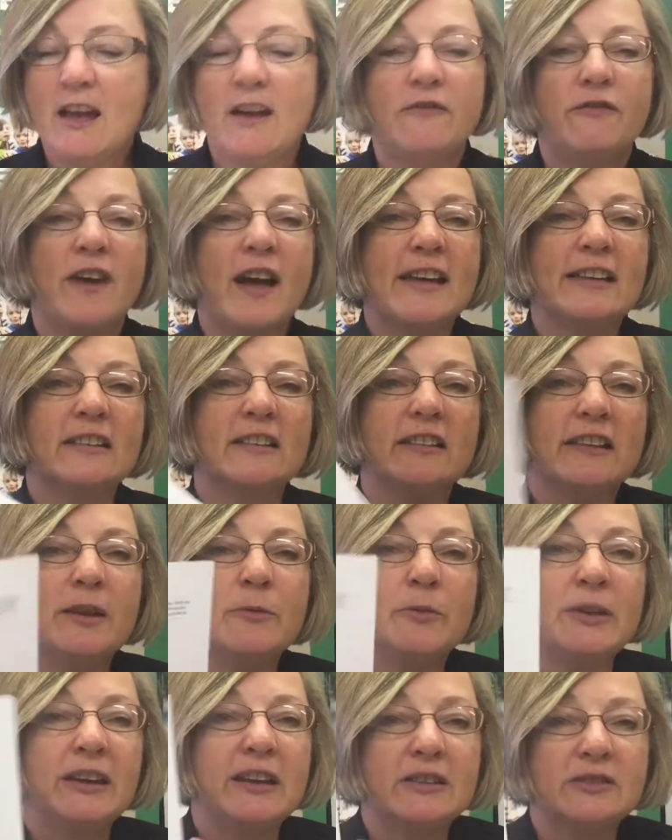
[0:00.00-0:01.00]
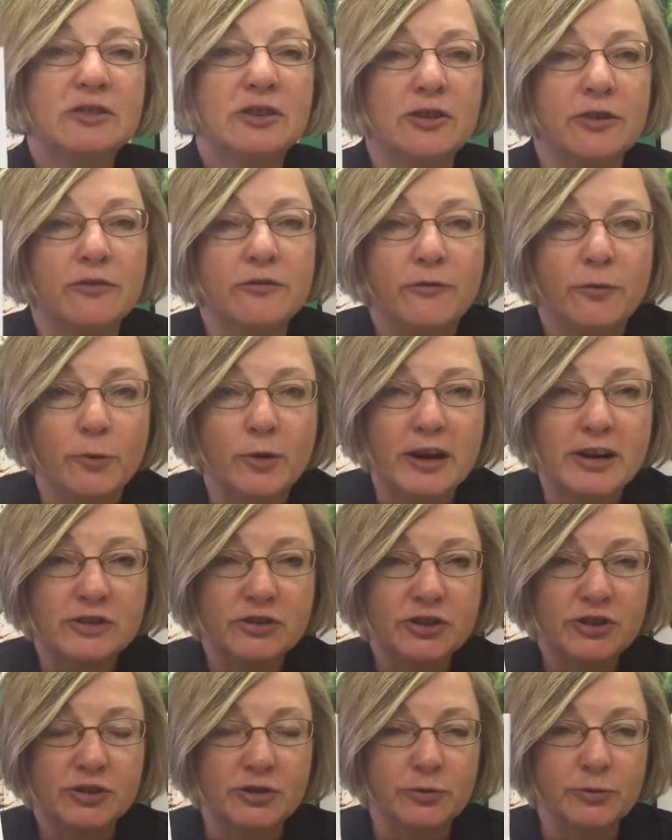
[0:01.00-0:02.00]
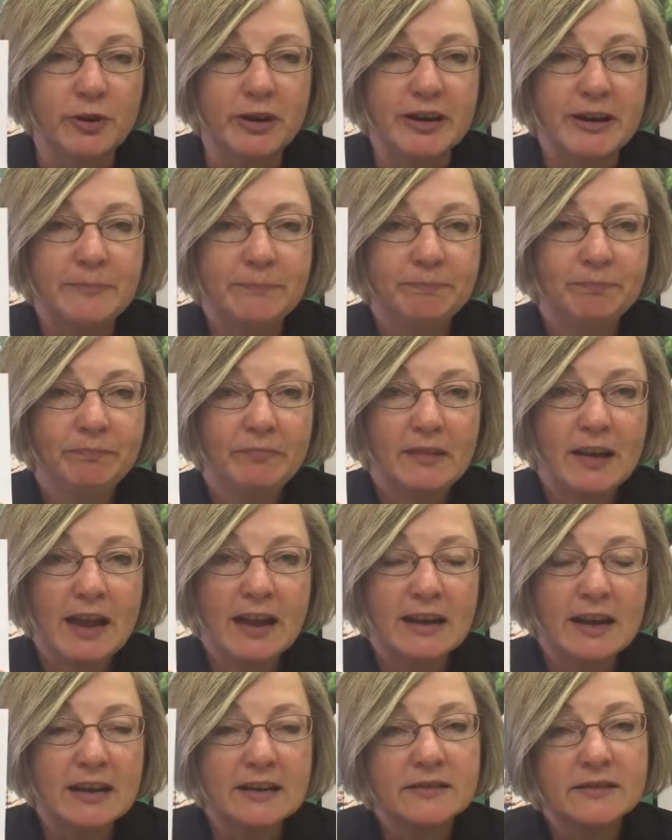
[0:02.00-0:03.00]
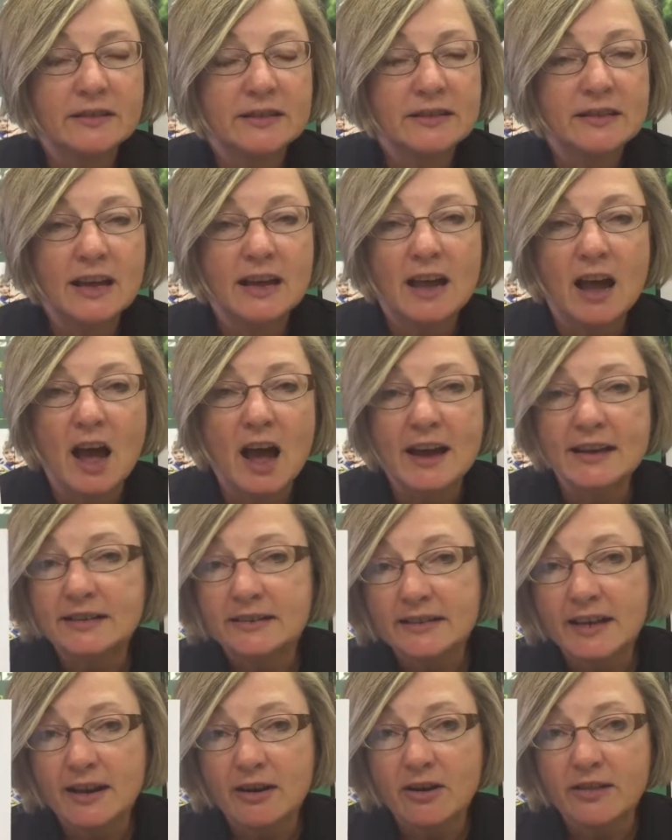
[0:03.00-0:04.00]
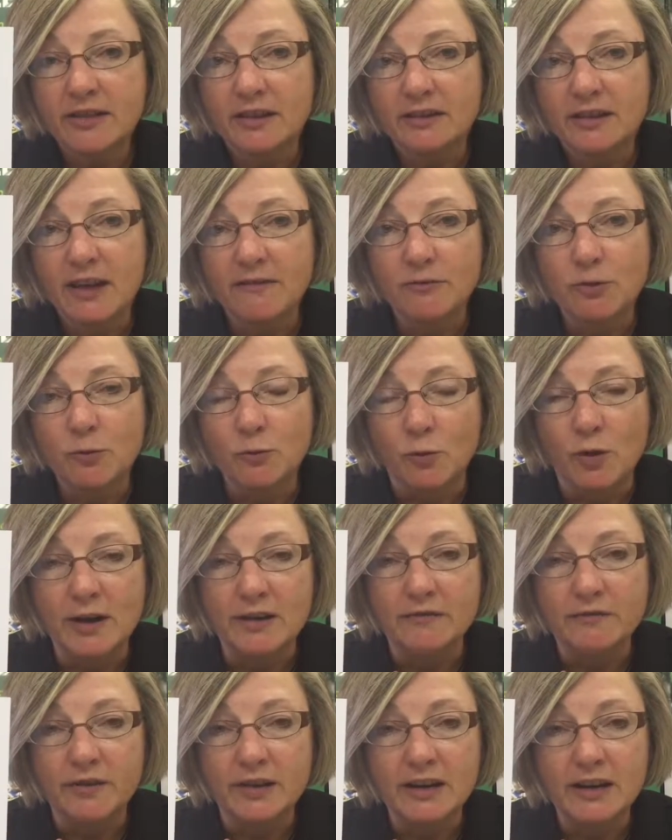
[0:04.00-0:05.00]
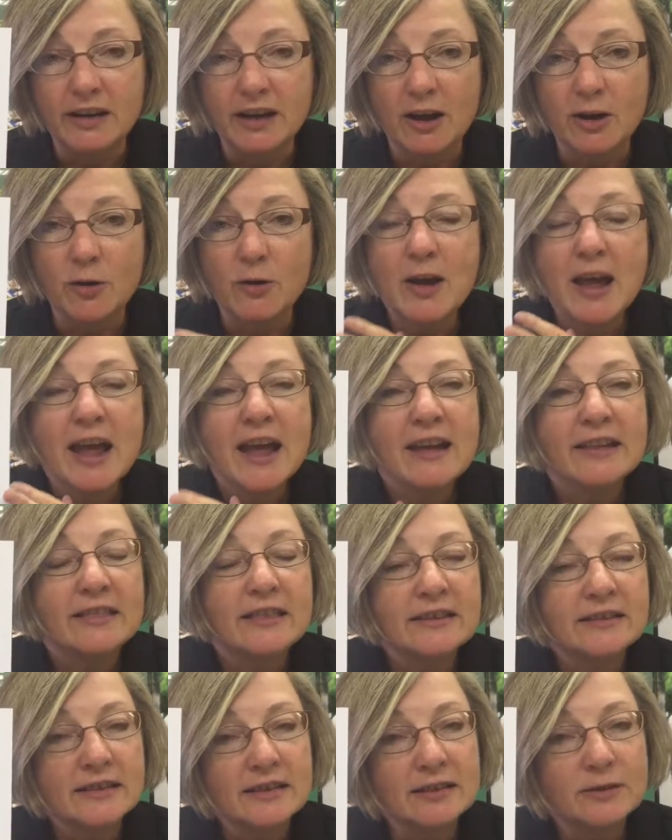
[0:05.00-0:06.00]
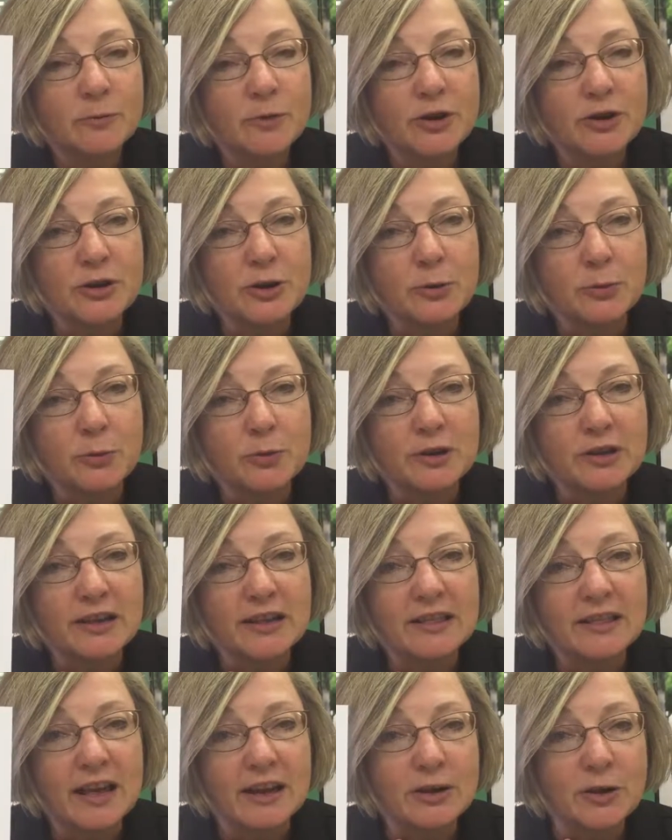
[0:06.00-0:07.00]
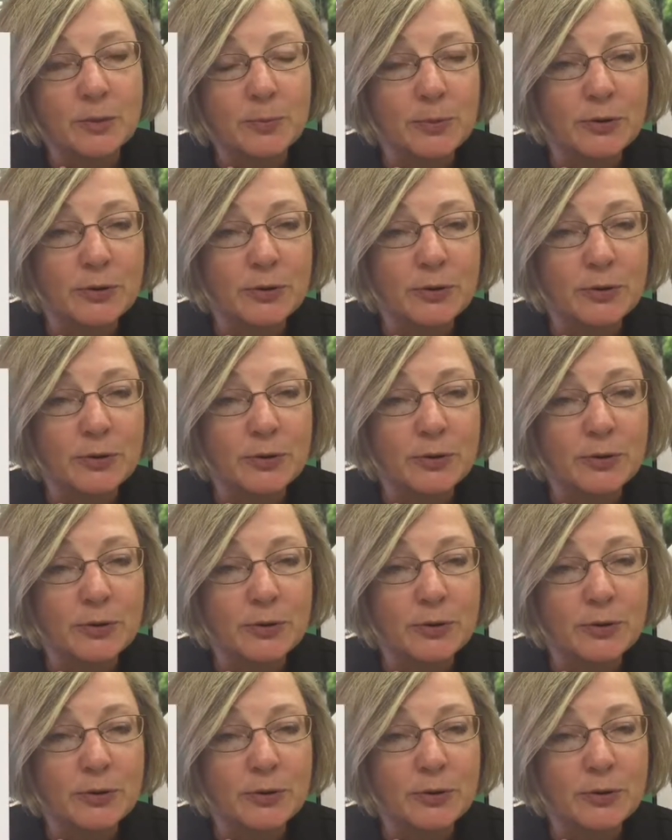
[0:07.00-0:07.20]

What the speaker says: Finally, we get to your 4-H story. And I said on the level 1 video, this is where you really let your